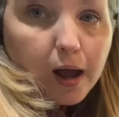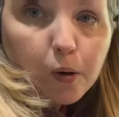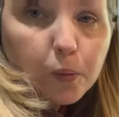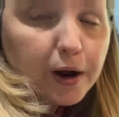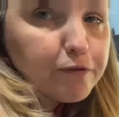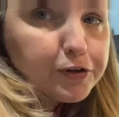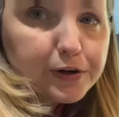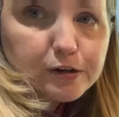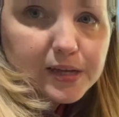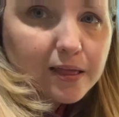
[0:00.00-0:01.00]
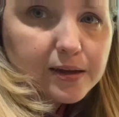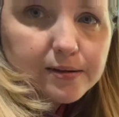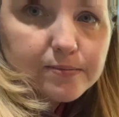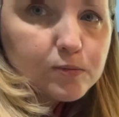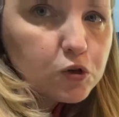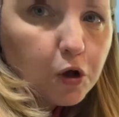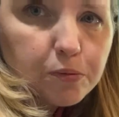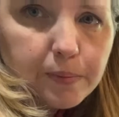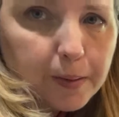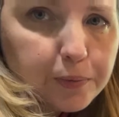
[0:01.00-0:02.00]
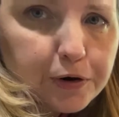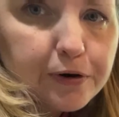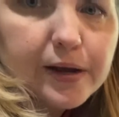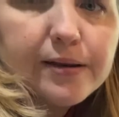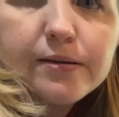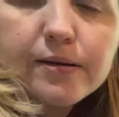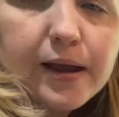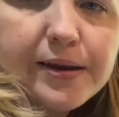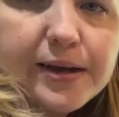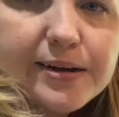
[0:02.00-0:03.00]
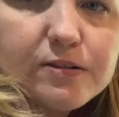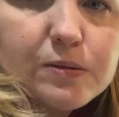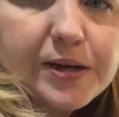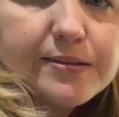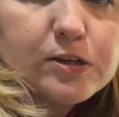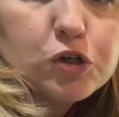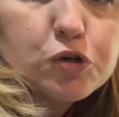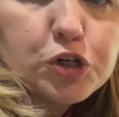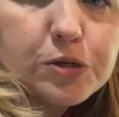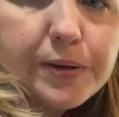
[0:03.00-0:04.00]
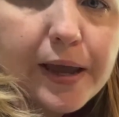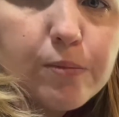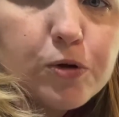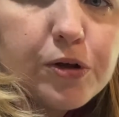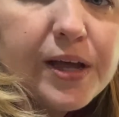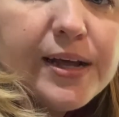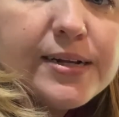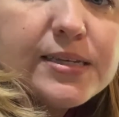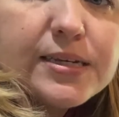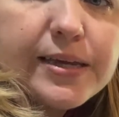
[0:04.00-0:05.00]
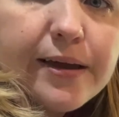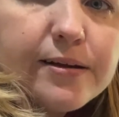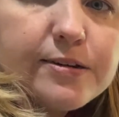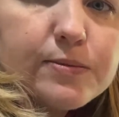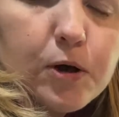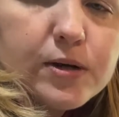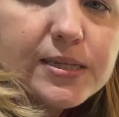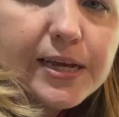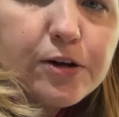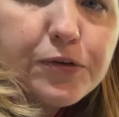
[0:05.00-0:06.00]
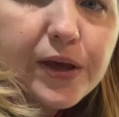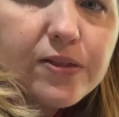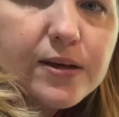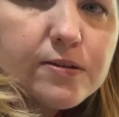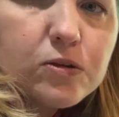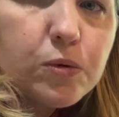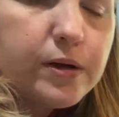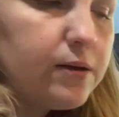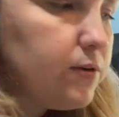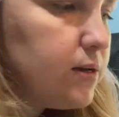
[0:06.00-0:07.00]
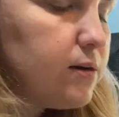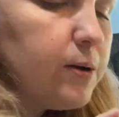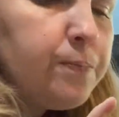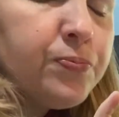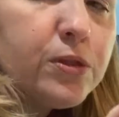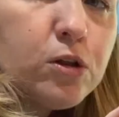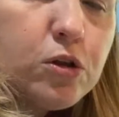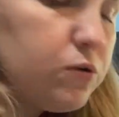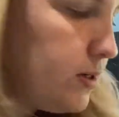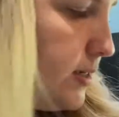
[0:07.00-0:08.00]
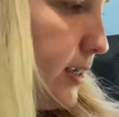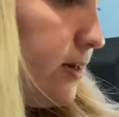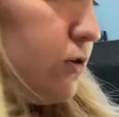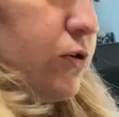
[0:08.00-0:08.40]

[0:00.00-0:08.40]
Wherever they're selling salt and pepper and any kind of spices, you should be able to get a small container like this, or even the little containers